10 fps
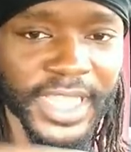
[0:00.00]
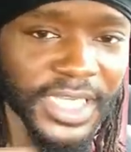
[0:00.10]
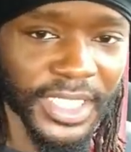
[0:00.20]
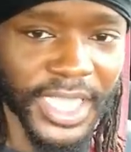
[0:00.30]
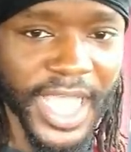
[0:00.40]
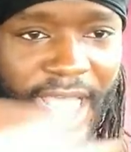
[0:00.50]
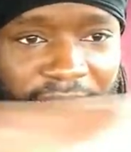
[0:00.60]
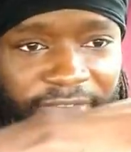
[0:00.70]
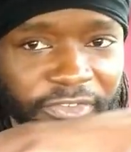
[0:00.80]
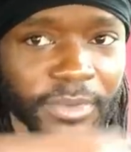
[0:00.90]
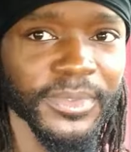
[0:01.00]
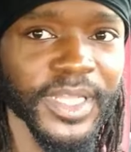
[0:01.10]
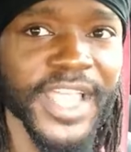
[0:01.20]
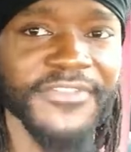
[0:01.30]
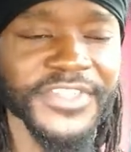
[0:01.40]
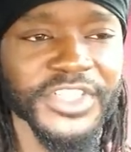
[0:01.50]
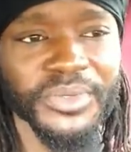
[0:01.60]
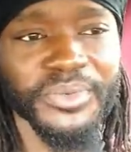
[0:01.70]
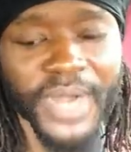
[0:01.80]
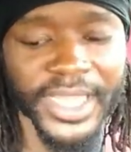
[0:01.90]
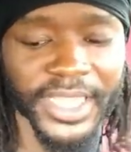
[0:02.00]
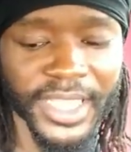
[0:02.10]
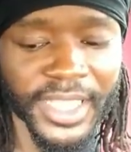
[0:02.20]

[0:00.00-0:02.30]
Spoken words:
and alive from left to right,